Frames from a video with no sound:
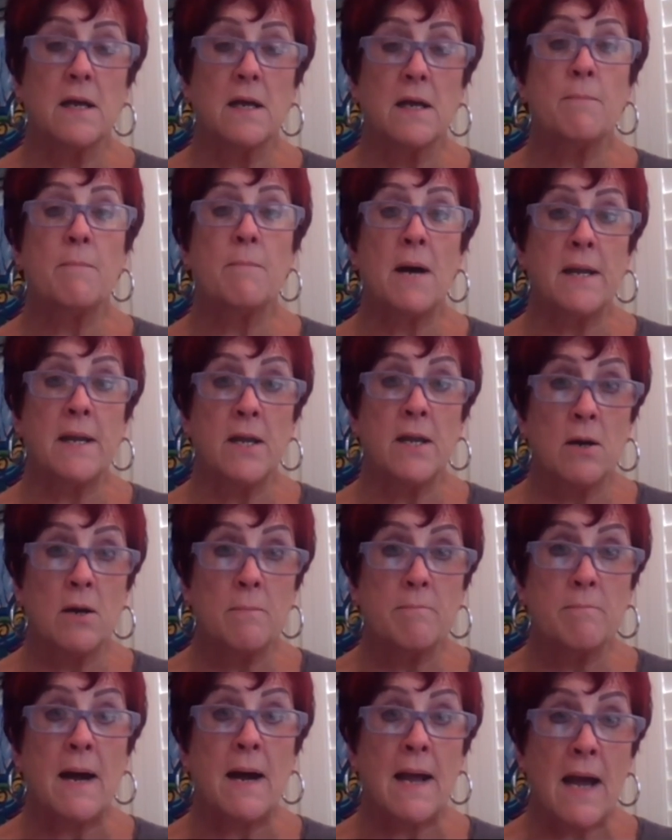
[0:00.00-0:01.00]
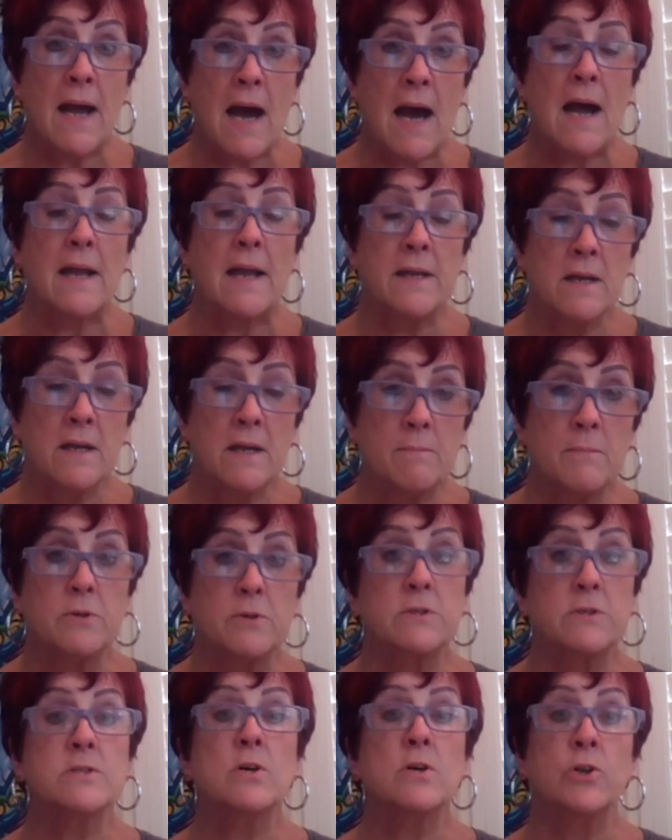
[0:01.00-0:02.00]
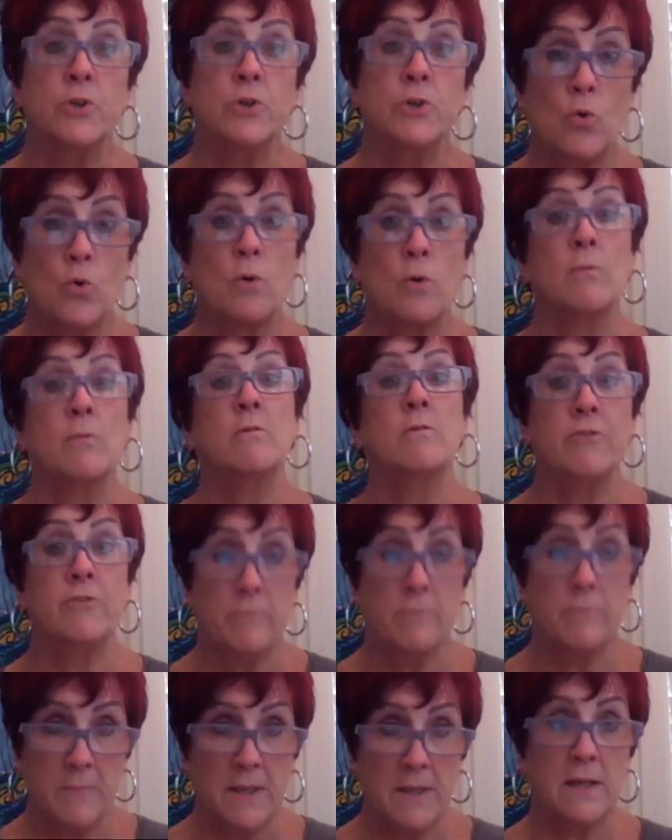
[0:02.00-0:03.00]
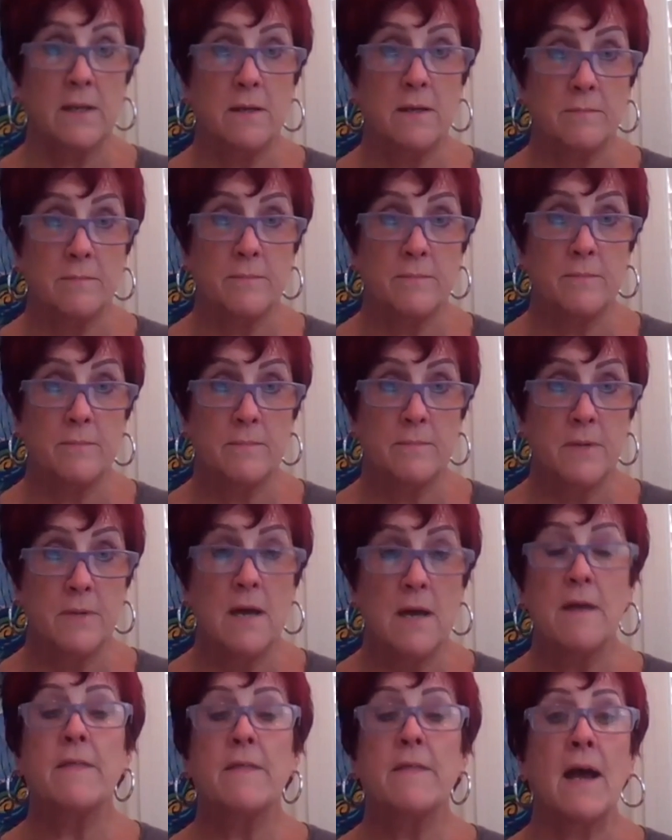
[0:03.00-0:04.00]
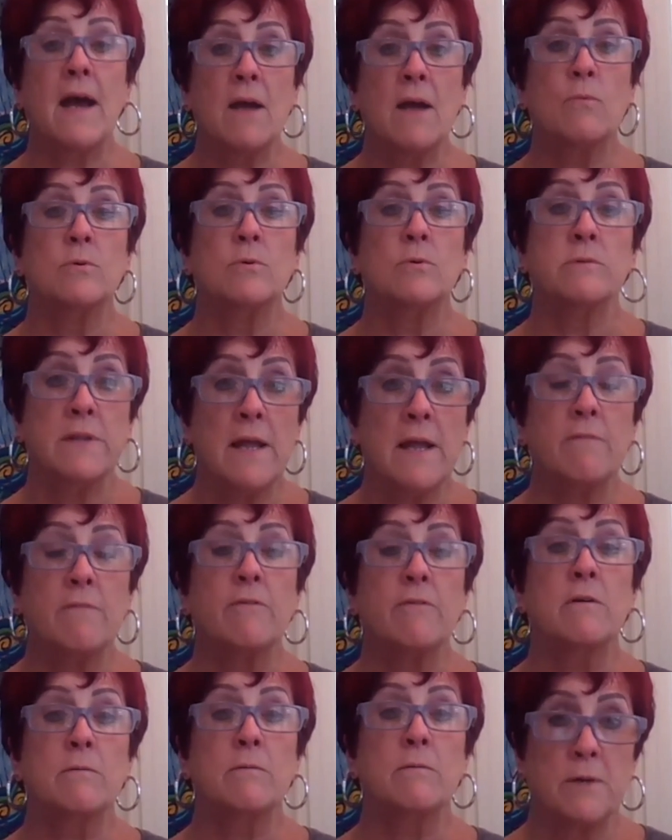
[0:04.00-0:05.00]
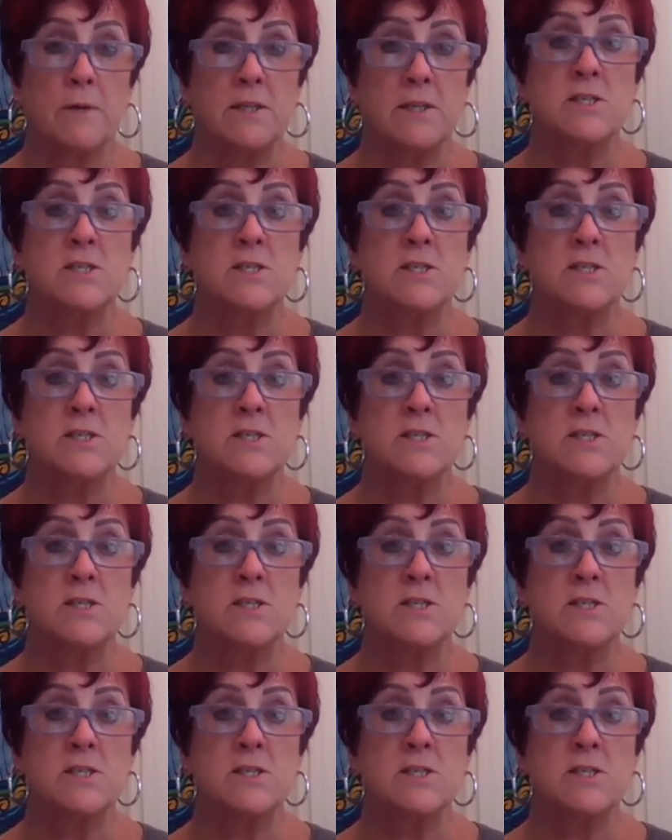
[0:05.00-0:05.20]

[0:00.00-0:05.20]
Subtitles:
my high numbers are normal for me, that I will never reach